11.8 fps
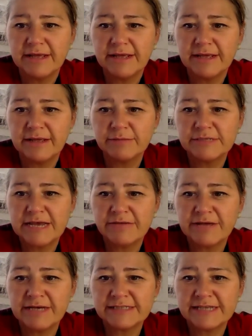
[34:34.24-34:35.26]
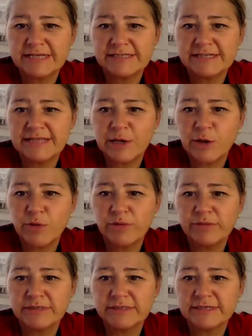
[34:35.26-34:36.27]
to have access to that
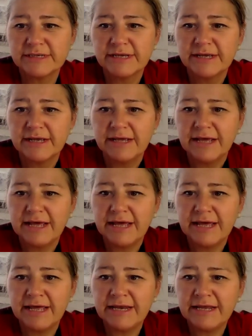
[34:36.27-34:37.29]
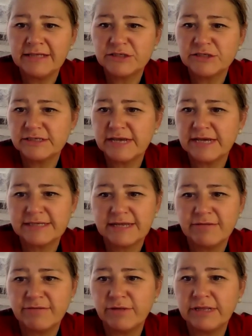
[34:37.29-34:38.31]
equipment. And it's just
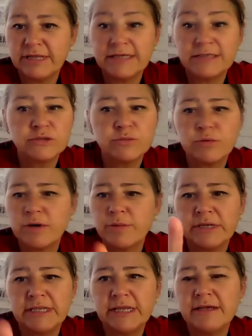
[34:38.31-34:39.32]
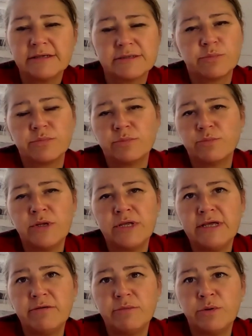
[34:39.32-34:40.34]
asking for the links. Don't worry about links.
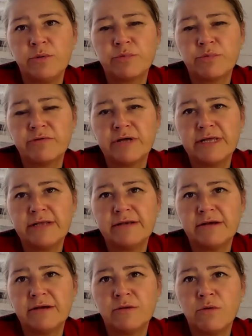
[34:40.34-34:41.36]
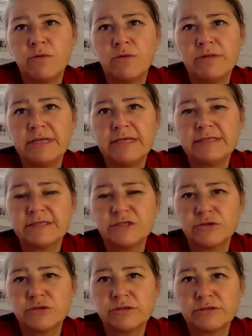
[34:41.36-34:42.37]
We will provide all the links that
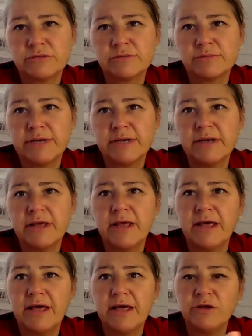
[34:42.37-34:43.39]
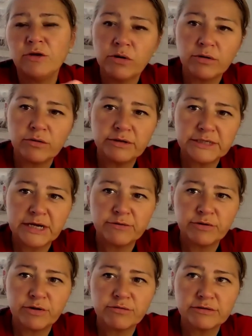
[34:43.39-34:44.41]
Sean has talked about, and you are going to get a
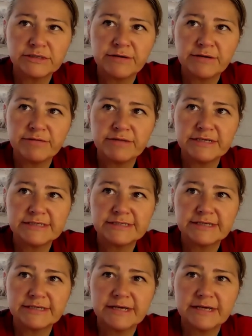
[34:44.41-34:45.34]
recording of this